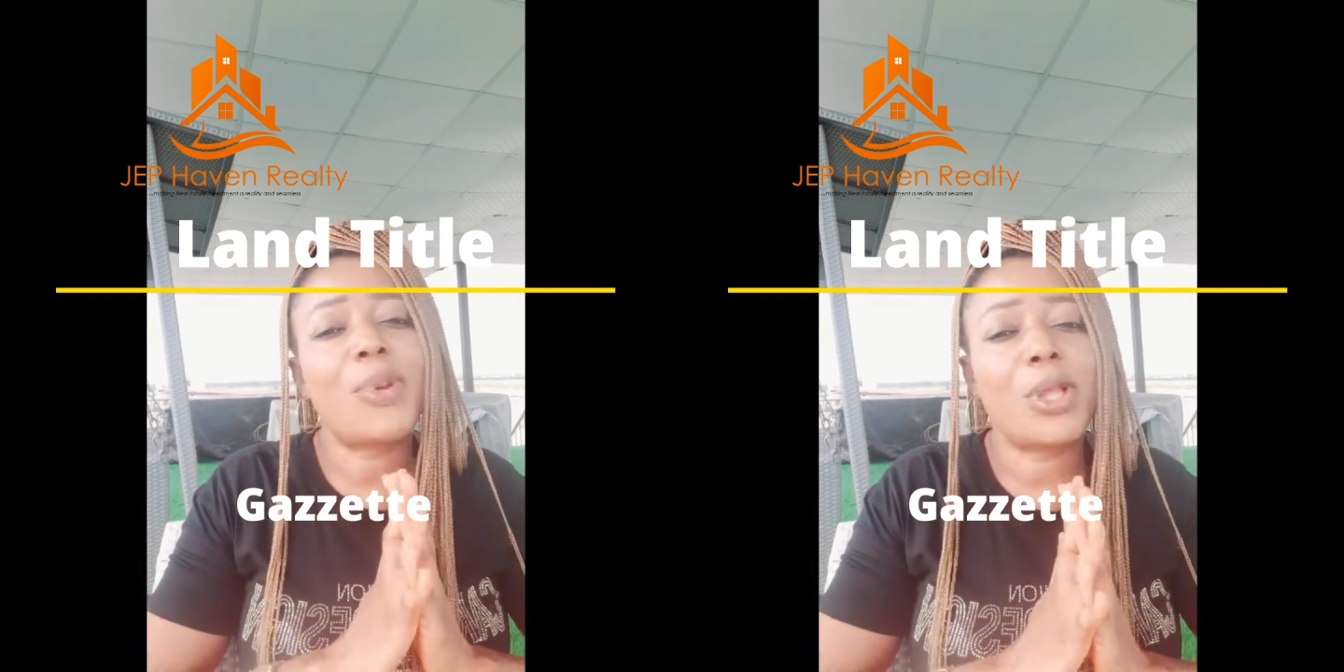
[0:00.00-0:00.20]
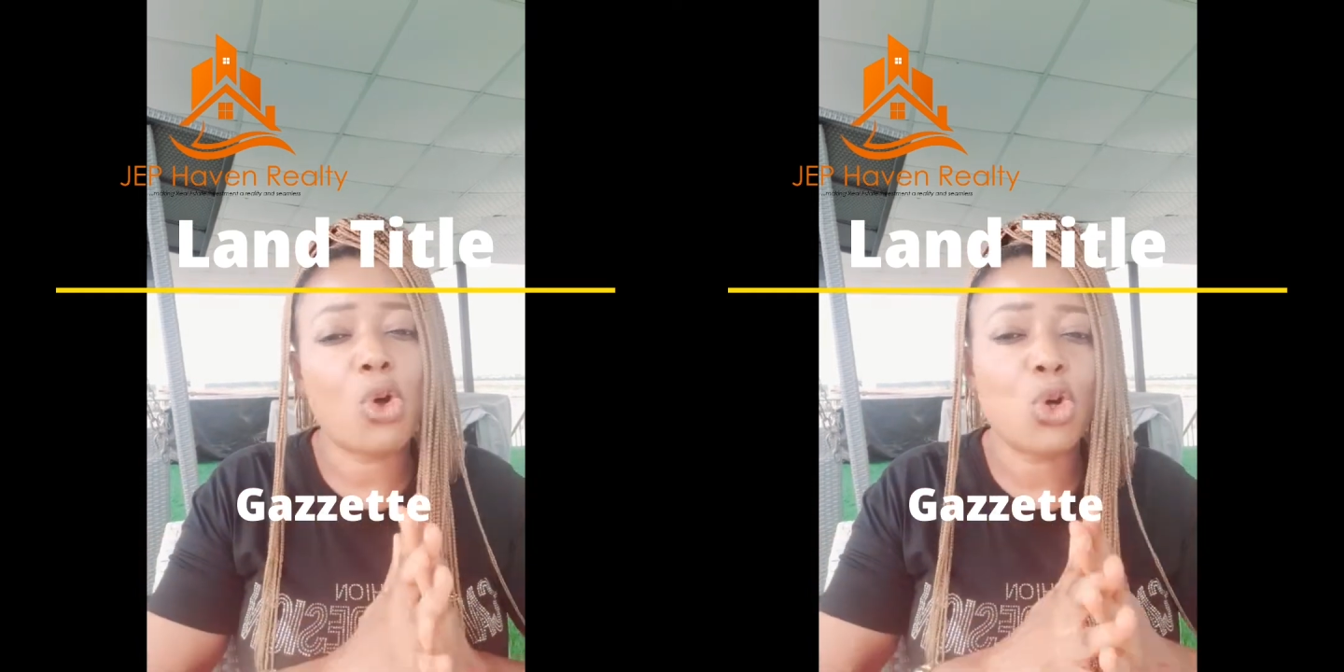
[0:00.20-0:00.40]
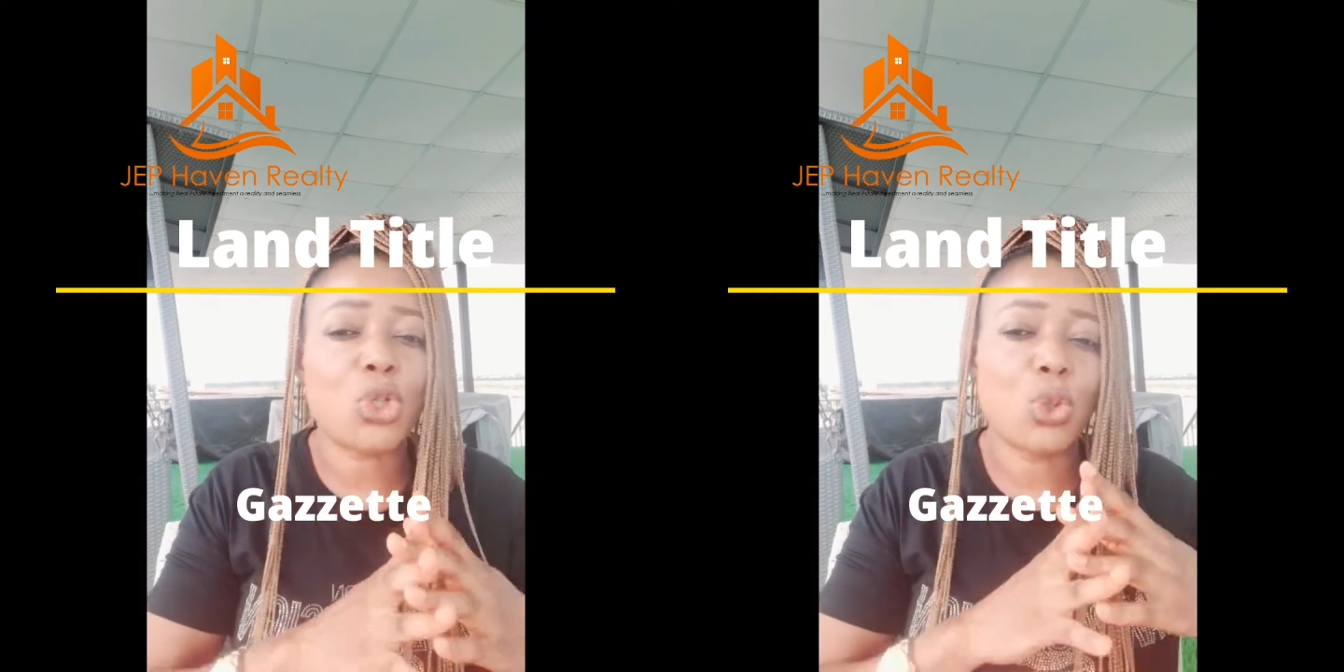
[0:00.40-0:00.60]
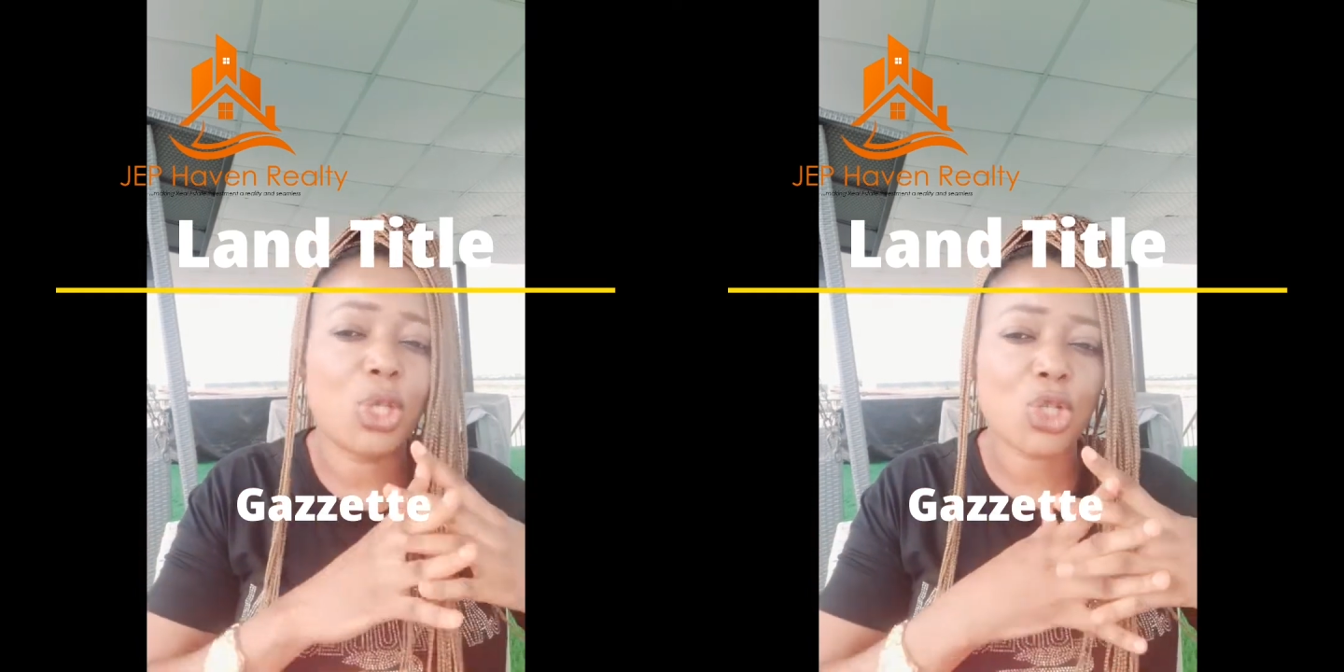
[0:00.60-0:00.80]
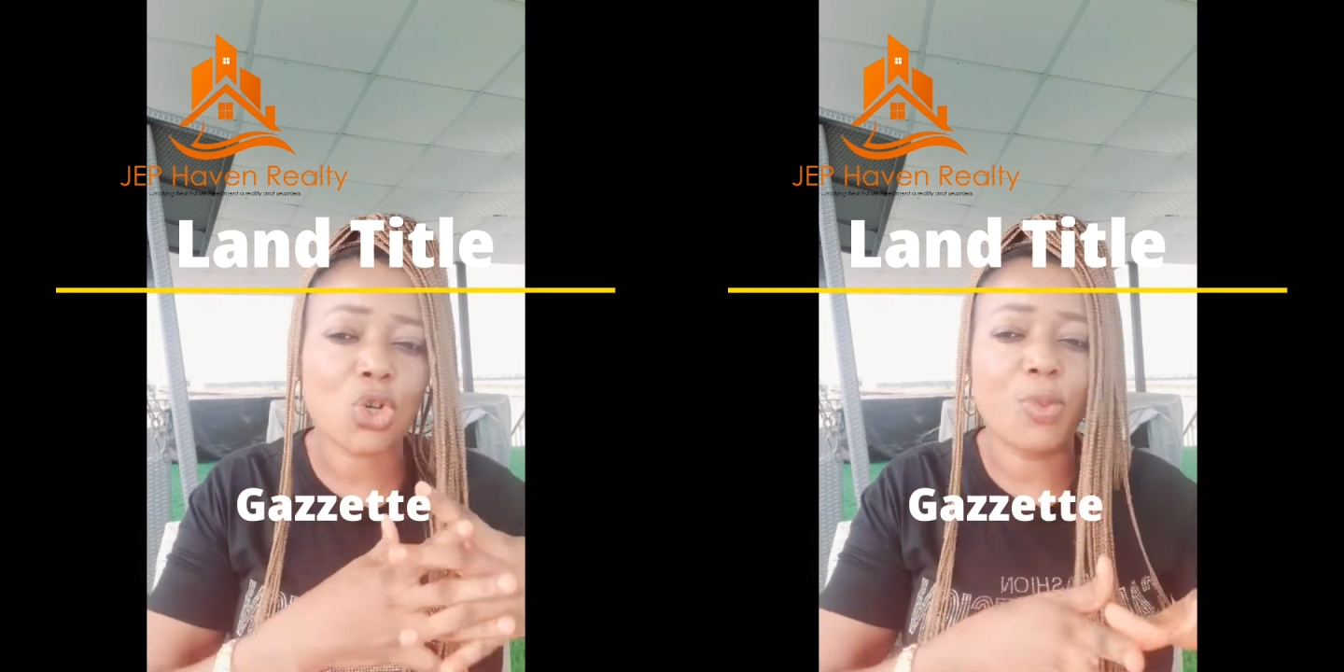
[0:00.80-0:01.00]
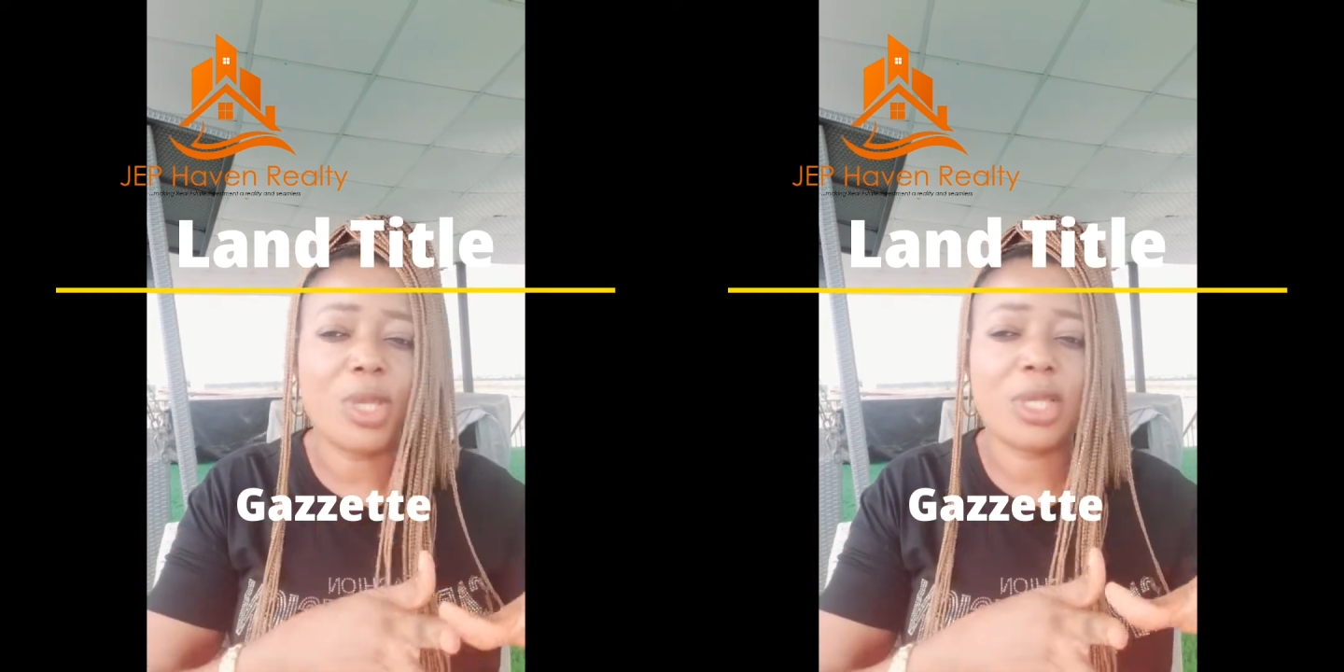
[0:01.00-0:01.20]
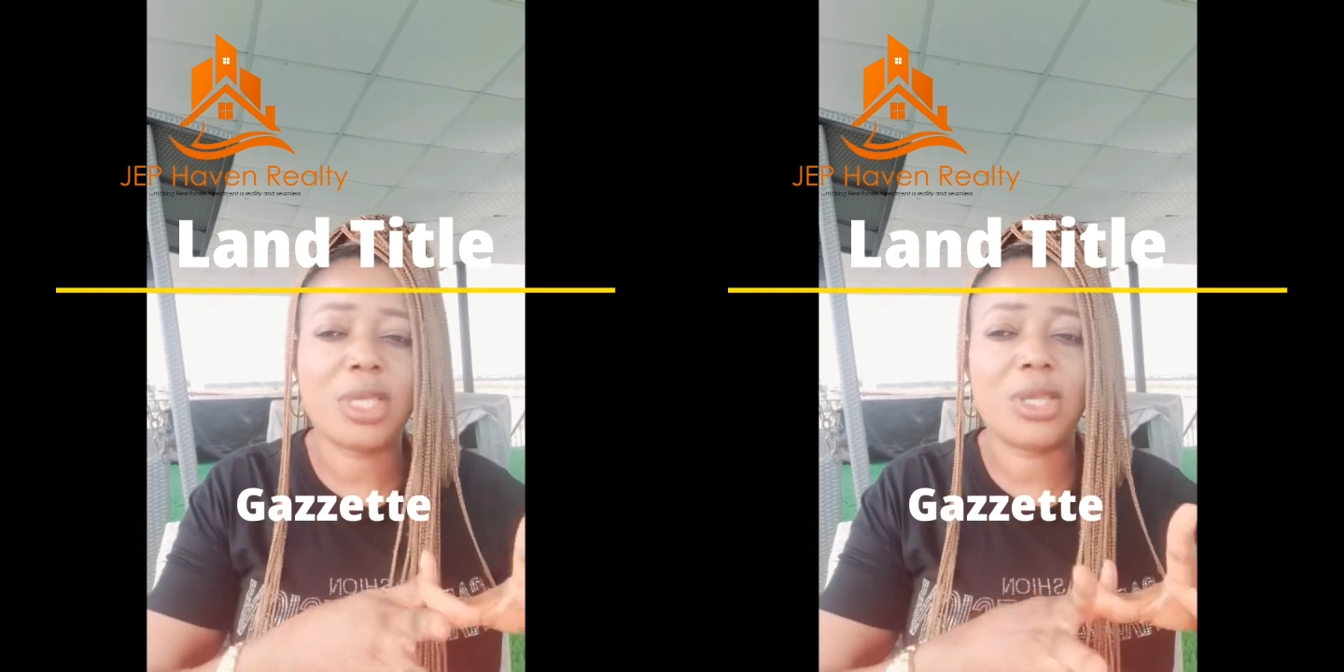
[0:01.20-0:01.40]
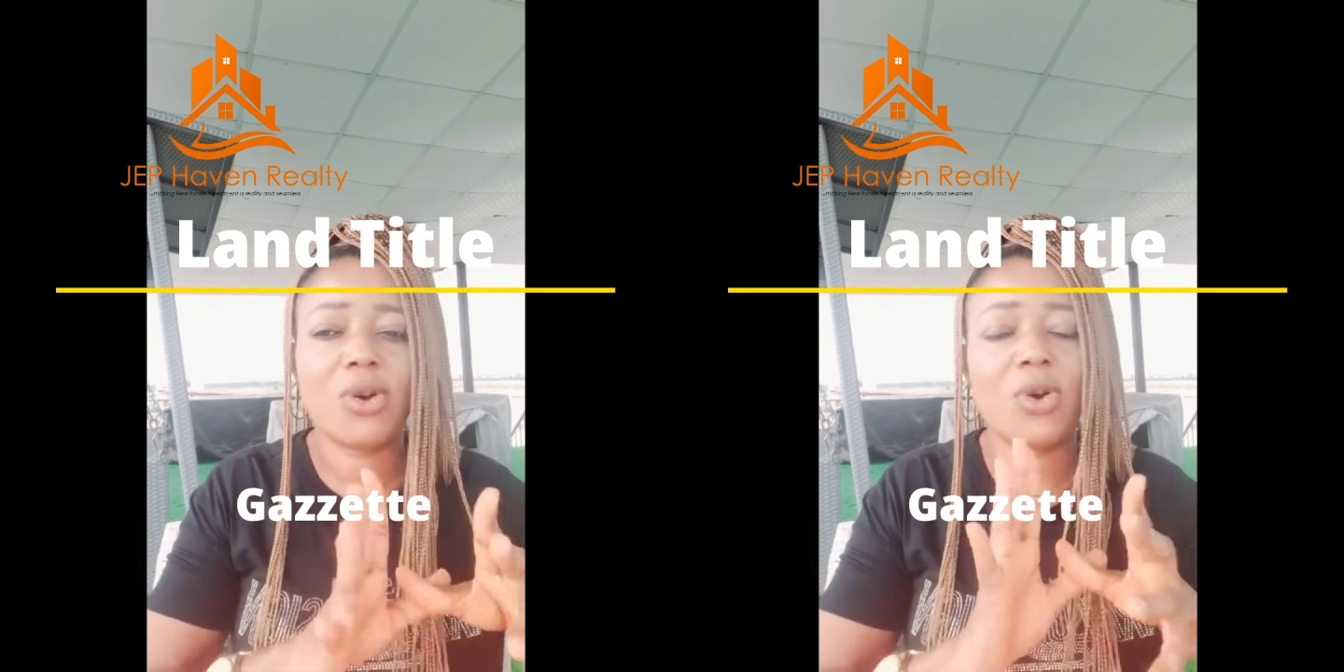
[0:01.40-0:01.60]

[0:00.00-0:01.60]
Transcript: belongs to this community